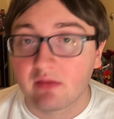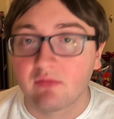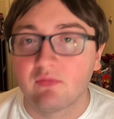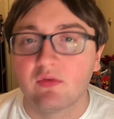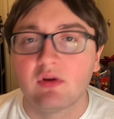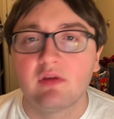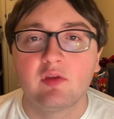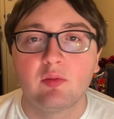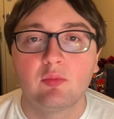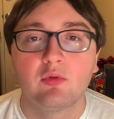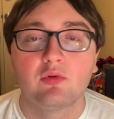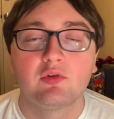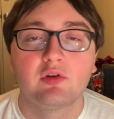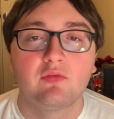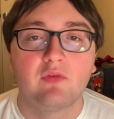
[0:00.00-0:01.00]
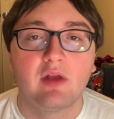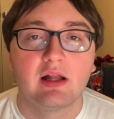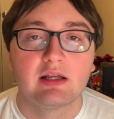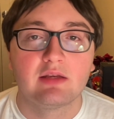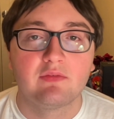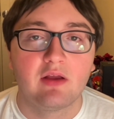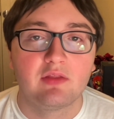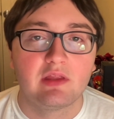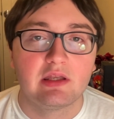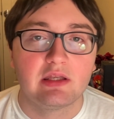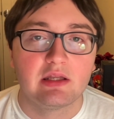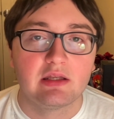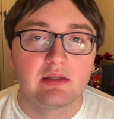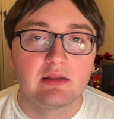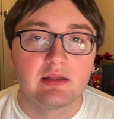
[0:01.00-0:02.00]
It's very similar to the fact of how they
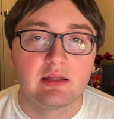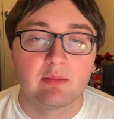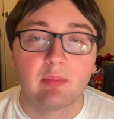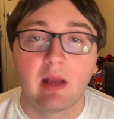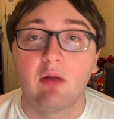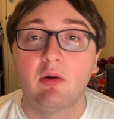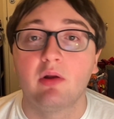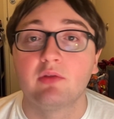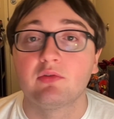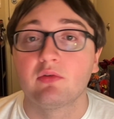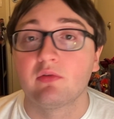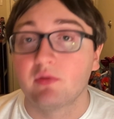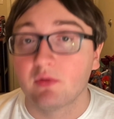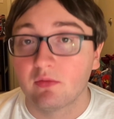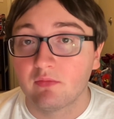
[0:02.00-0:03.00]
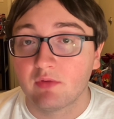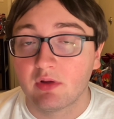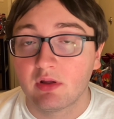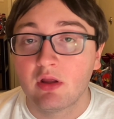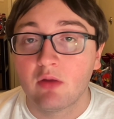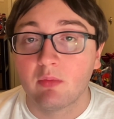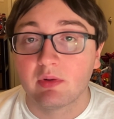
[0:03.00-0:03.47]
did the Bio Hunter Silva